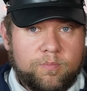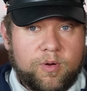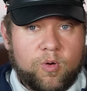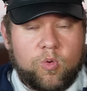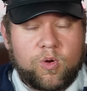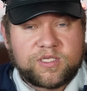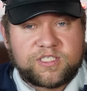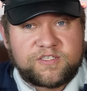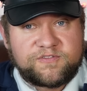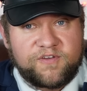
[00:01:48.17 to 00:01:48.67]
But
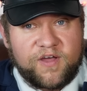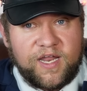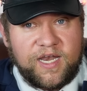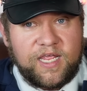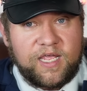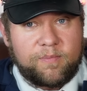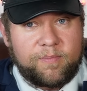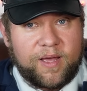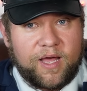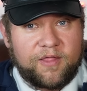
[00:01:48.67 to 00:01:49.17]
what's
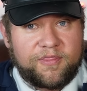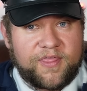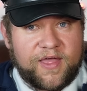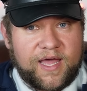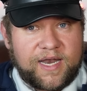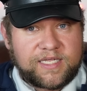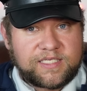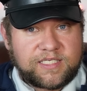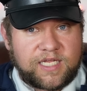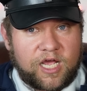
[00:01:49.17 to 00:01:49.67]
funny about
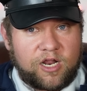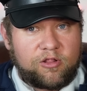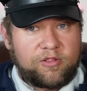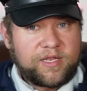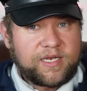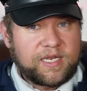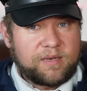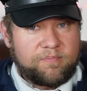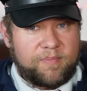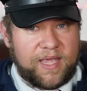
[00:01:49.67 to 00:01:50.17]
that is not only
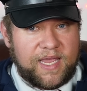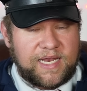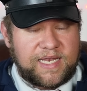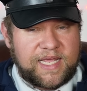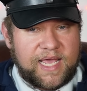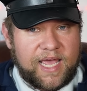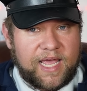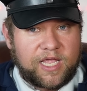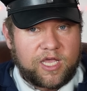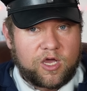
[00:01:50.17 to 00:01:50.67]
did
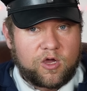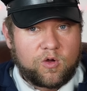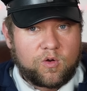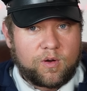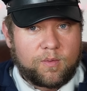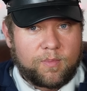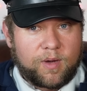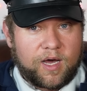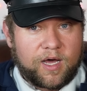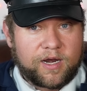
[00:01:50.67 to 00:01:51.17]
Maytag own
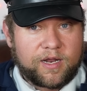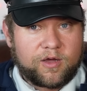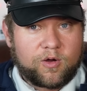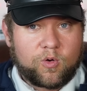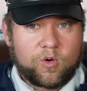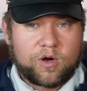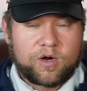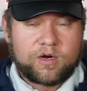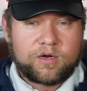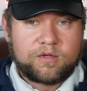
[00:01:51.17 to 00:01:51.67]
Amana
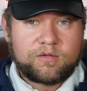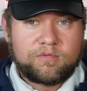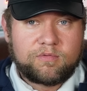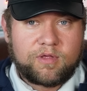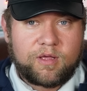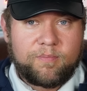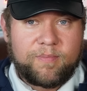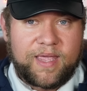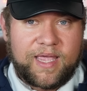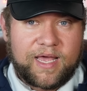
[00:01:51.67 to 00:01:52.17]
or
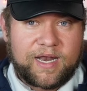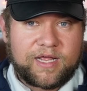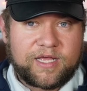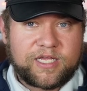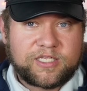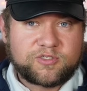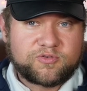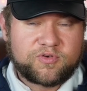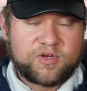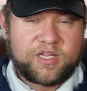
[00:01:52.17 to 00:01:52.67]
Amana,
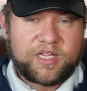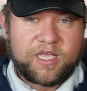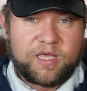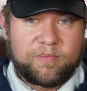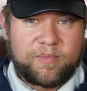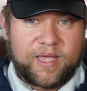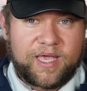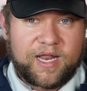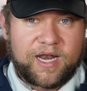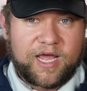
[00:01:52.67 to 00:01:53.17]
it's really
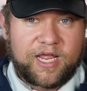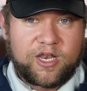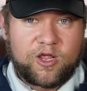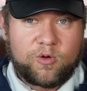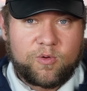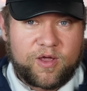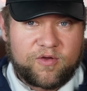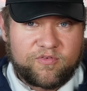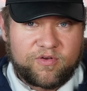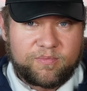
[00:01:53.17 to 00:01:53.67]
Amana, I
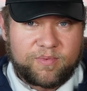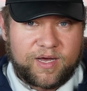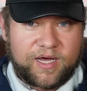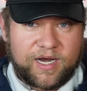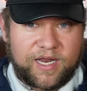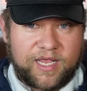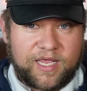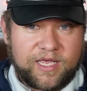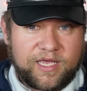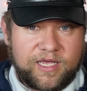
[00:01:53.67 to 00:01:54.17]
know
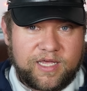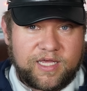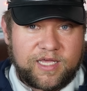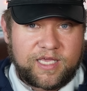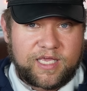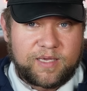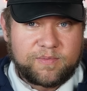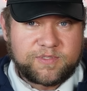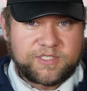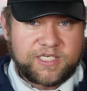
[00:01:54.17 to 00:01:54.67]
everybody
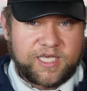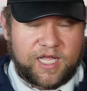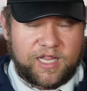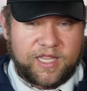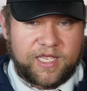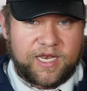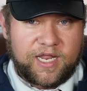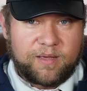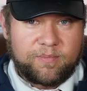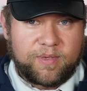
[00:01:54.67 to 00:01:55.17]
keeps
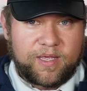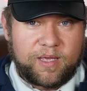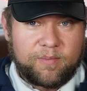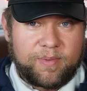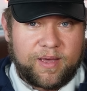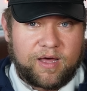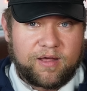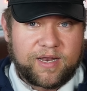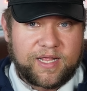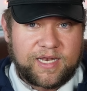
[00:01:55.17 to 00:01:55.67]
yelling at me
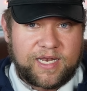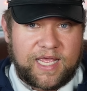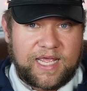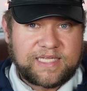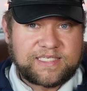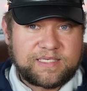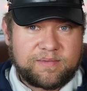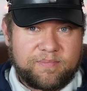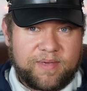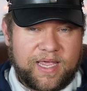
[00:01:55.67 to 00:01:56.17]
about it,
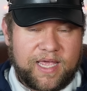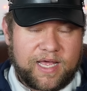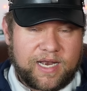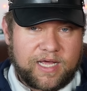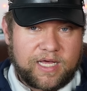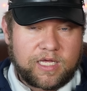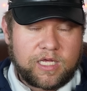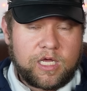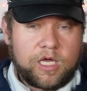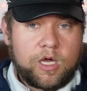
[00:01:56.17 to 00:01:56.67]
it's
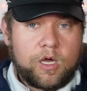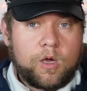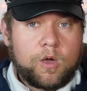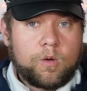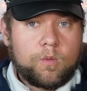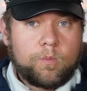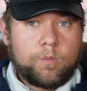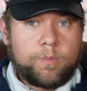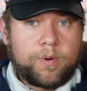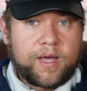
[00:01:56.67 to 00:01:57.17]
Amana
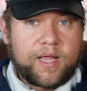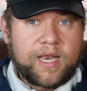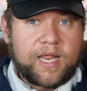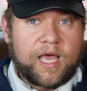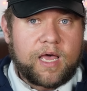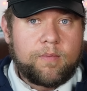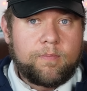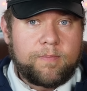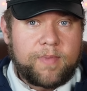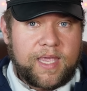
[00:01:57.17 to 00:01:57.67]
but
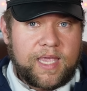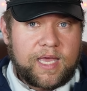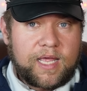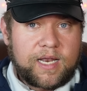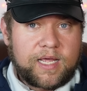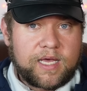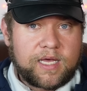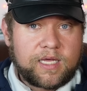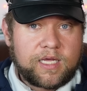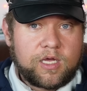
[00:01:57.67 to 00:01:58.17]

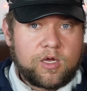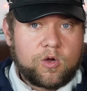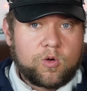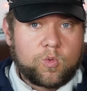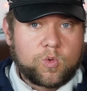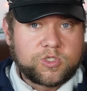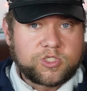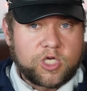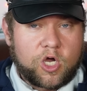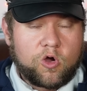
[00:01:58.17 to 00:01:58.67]
Amana
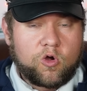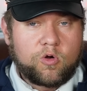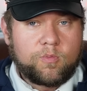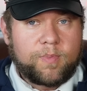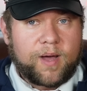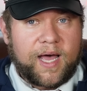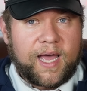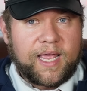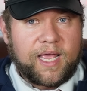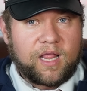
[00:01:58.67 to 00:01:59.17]
was owned
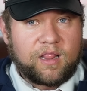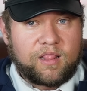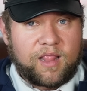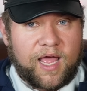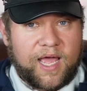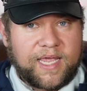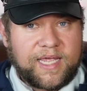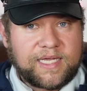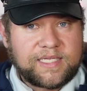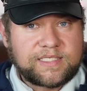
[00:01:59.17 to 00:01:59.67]
by
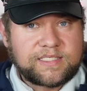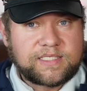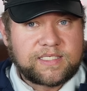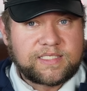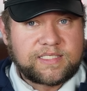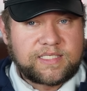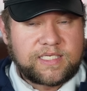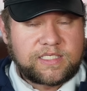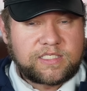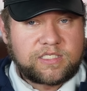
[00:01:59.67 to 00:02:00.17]
Alliance
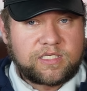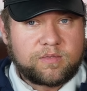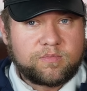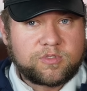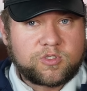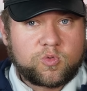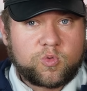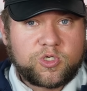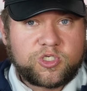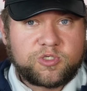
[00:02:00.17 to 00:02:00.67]

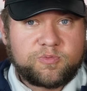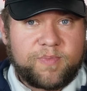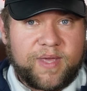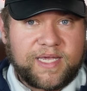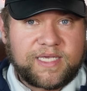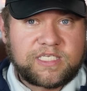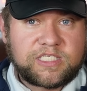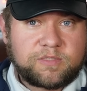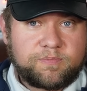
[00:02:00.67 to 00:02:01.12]
Systems, which makes